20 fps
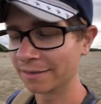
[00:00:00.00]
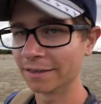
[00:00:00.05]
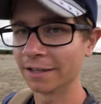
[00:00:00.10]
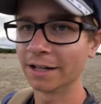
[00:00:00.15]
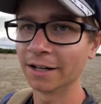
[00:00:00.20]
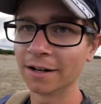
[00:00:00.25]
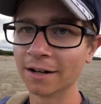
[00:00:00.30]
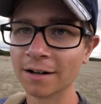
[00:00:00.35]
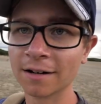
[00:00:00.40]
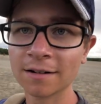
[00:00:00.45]

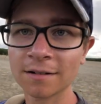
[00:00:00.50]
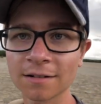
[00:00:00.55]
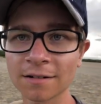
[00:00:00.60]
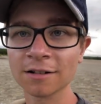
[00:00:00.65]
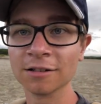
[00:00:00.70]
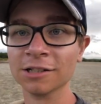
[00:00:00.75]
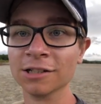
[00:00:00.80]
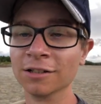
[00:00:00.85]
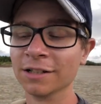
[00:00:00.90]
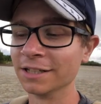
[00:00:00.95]
there,
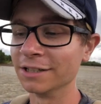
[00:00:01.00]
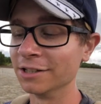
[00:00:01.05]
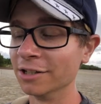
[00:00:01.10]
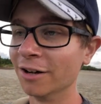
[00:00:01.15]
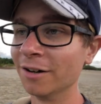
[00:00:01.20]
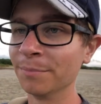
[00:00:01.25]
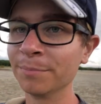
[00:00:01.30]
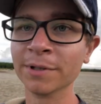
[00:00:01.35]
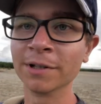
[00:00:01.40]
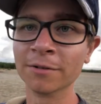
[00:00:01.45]
clearly
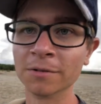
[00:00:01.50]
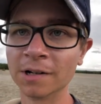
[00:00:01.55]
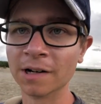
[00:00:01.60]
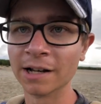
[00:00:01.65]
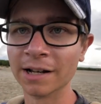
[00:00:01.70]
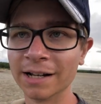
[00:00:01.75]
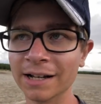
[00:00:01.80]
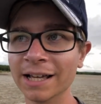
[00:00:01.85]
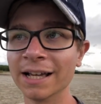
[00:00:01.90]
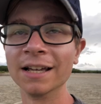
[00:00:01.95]
dumping
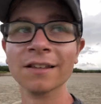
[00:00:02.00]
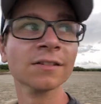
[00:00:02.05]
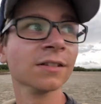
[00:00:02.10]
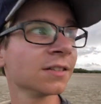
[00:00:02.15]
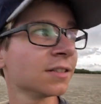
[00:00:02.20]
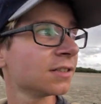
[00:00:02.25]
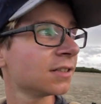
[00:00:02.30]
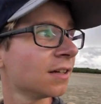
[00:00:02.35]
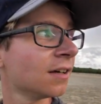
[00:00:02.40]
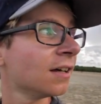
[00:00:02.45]
rain, and the
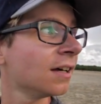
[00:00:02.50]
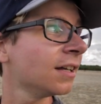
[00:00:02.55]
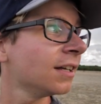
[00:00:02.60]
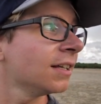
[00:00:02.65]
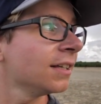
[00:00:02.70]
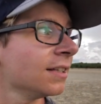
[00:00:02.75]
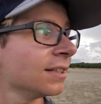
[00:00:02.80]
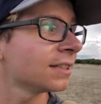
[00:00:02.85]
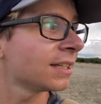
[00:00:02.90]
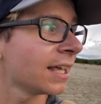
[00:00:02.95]
sun
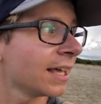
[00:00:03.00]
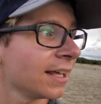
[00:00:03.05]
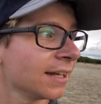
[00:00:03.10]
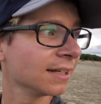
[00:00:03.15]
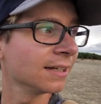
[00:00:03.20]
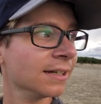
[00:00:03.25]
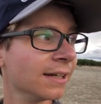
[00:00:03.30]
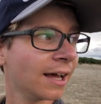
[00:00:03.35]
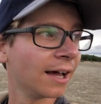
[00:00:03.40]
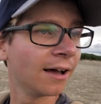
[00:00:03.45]
is
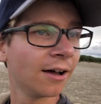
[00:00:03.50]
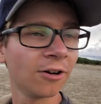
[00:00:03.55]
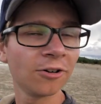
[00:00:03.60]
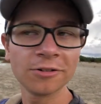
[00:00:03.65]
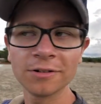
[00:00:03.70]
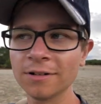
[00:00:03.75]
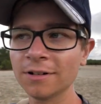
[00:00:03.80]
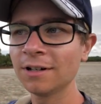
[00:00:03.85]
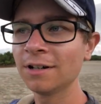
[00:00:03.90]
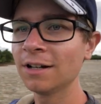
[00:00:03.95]
headed
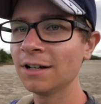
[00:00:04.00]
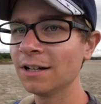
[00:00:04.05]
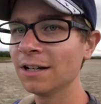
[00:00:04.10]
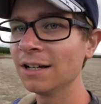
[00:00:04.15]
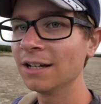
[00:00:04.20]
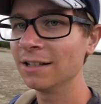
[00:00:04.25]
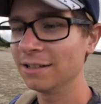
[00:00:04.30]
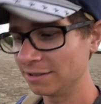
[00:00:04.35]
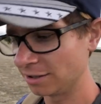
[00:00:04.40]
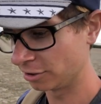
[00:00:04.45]
down.
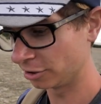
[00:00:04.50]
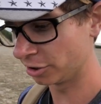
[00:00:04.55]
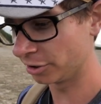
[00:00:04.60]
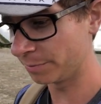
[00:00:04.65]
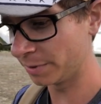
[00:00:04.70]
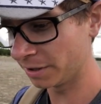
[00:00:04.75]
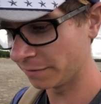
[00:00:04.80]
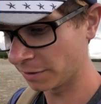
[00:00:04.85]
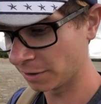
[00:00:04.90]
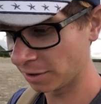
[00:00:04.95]
It's a little
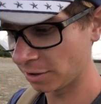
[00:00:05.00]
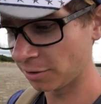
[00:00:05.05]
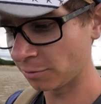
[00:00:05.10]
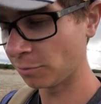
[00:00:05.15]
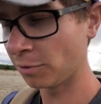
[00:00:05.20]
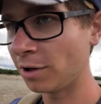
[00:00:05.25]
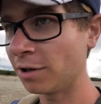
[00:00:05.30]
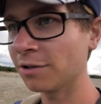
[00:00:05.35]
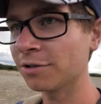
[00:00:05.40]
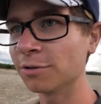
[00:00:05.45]
bit of a long
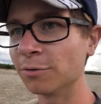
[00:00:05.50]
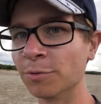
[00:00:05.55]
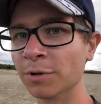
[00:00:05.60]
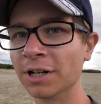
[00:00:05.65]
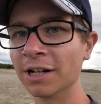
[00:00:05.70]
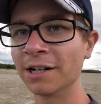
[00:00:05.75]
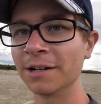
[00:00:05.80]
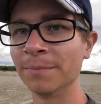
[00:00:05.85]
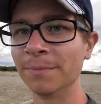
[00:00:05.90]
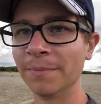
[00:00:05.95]
walk, so we're
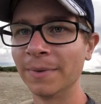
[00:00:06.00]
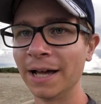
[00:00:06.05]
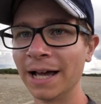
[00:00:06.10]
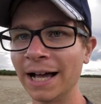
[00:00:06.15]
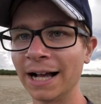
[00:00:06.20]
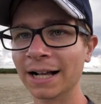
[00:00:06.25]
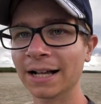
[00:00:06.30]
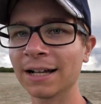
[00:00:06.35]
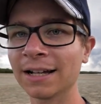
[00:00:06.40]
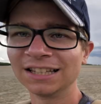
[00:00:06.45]
headed
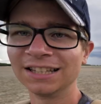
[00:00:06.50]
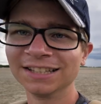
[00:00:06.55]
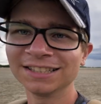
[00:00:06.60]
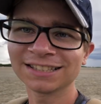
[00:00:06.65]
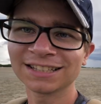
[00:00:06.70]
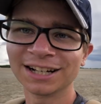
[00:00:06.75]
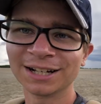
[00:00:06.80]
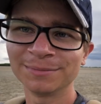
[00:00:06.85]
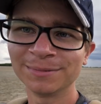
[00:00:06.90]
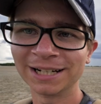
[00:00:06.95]
back. This
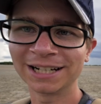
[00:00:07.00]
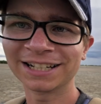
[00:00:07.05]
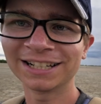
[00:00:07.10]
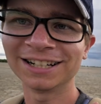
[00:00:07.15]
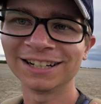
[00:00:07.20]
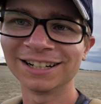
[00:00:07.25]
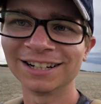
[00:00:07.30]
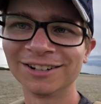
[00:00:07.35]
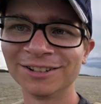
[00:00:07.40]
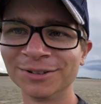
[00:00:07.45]
guy back
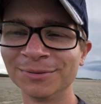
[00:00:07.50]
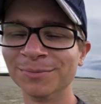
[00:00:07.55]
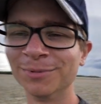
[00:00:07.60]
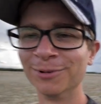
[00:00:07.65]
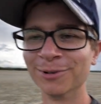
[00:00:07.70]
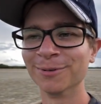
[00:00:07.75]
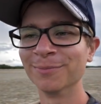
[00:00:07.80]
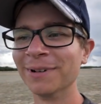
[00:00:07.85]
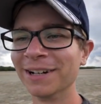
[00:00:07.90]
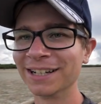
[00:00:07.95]
here on the
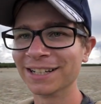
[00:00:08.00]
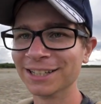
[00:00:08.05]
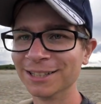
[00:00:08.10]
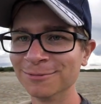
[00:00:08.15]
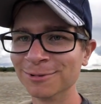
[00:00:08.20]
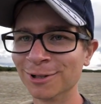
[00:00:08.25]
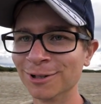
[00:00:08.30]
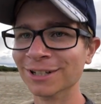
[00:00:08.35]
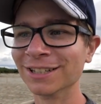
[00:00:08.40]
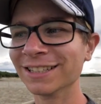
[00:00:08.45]
motorbike
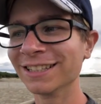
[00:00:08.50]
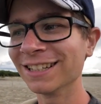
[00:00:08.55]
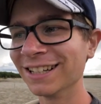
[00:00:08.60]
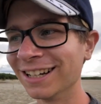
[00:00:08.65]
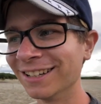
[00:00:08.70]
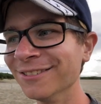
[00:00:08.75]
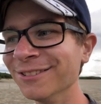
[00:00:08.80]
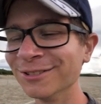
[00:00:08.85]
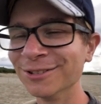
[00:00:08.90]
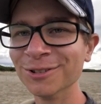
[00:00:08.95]
keeps honking.
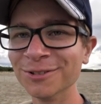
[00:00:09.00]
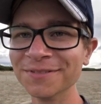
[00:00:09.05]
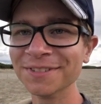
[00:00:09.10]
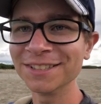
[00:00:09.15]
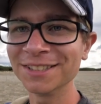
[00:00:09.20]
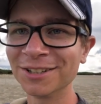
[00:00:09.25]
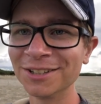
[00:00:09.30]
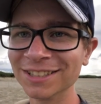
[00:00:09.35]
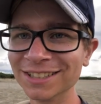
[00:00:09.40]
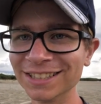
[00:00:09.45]
I don't know if
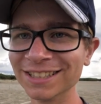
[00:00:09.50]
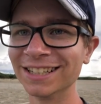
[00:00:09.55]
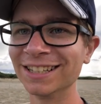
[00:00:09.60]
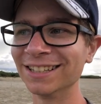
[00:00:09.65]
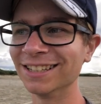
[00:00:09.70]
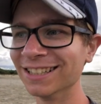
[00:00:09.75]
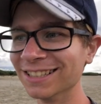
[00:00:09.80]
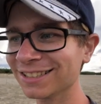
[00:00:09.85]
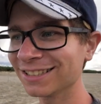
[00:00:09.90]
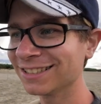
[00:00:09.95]
he's honking at
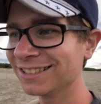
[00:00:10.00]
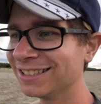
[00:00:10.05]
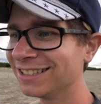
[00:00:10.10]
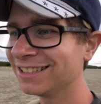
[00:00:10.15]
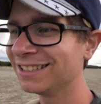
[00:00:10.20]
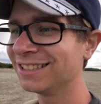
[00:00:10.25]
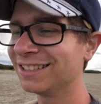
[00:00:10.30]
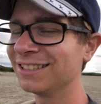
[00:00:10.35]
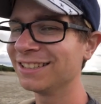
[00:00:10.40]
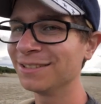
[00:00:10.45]
us,
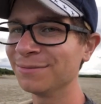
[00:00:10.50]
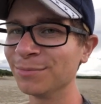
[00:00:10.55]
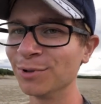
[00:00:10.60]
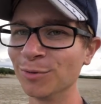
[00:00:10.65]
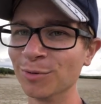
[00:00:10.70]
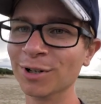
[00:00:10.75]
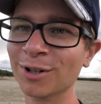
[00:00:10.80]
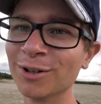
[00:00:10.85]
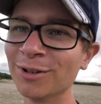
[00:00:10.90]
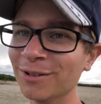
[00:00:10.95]
but
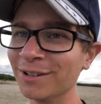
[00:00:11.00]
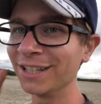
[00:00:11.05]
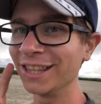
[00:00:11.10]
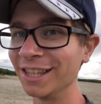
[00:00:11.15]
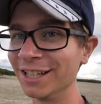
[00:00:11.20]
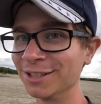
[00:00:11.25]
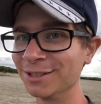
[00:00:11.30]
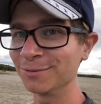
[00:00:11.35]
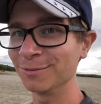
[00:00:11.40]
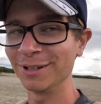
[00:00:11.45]
we're going
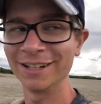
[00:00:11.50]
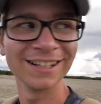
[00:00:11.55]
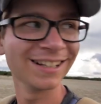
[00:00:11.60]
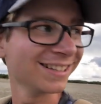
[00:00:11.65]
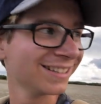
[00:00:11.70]
this way.